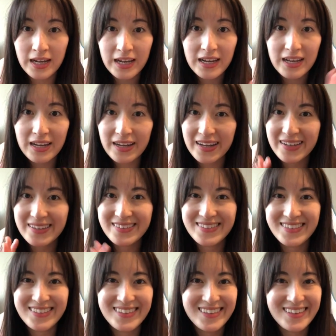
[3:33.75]
hand.
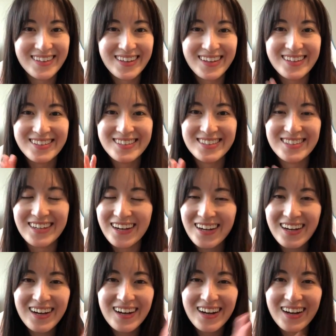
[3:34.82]
Good
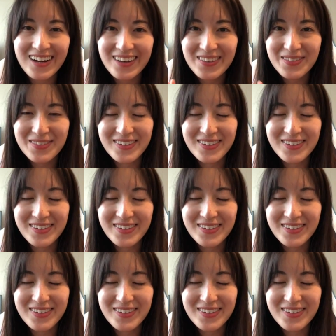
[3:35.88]
job.